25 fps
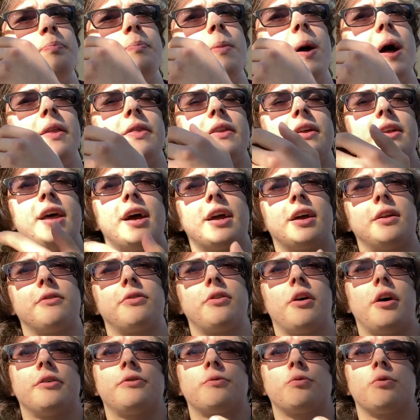and the negative
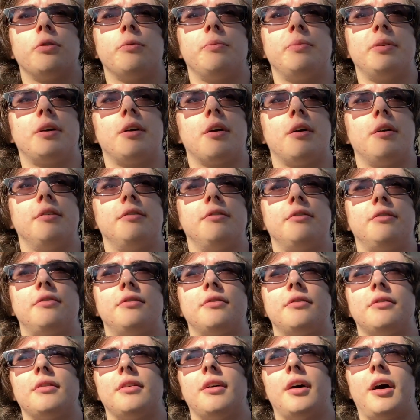thoughts were
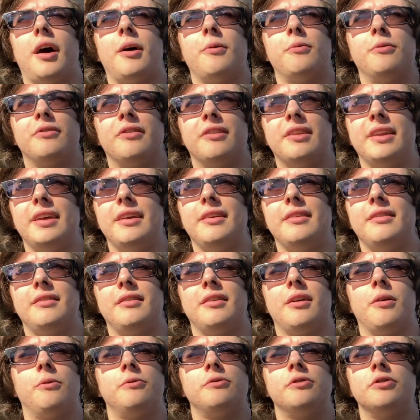because I was
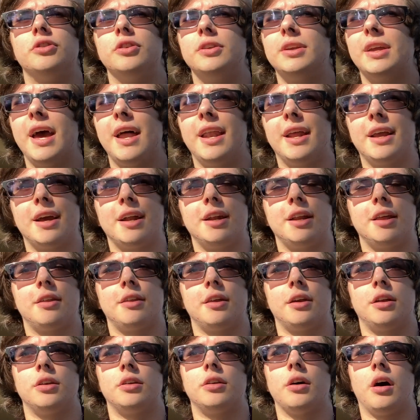lazy, I wasn't getting
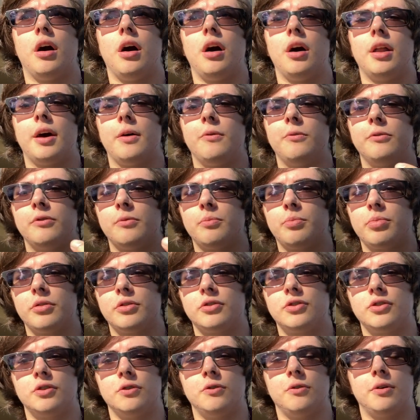anything done, I wasn't
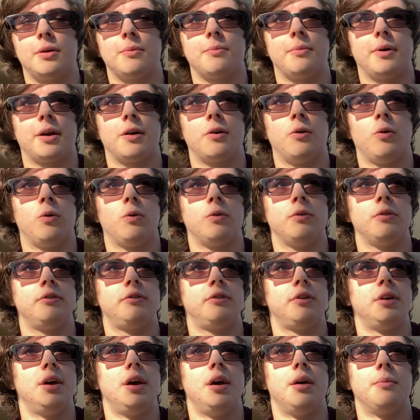pursuing my
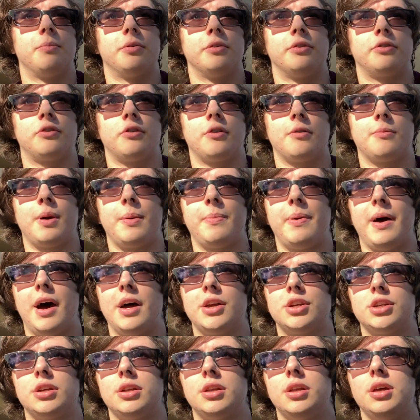goals, pursuing my
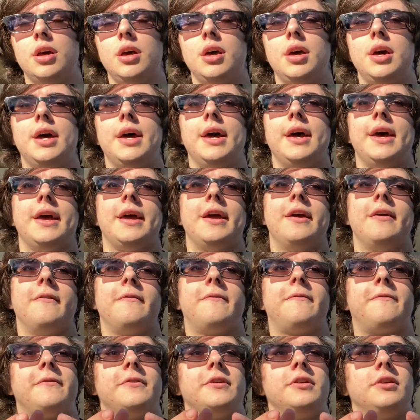passion.
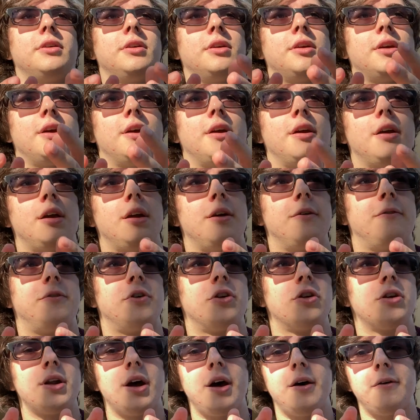If
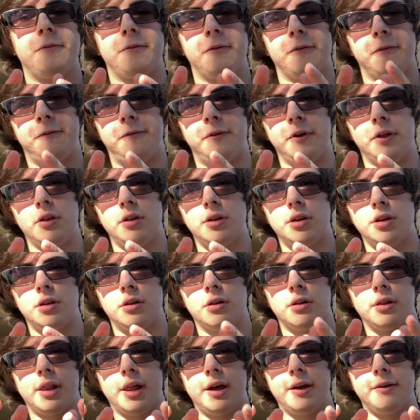you're not fulfilling
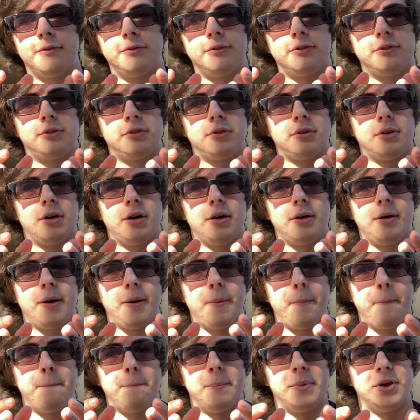your life's
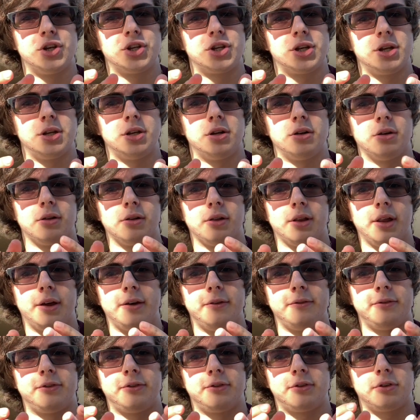mission, your
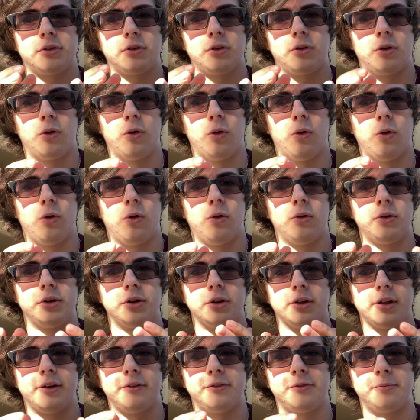life's goal,
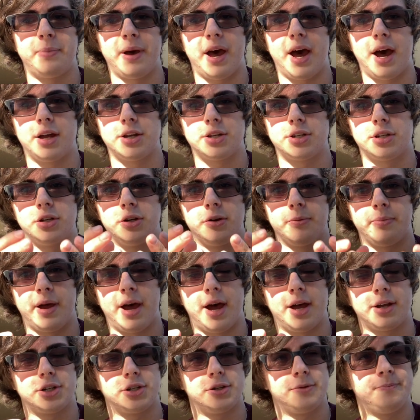your life's passion, your
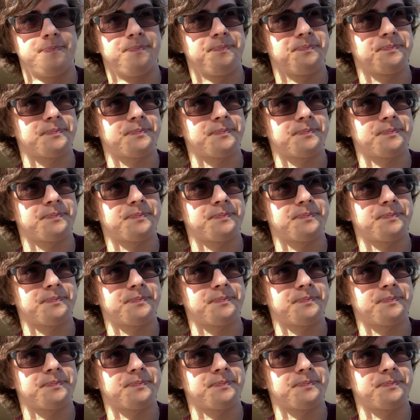passion,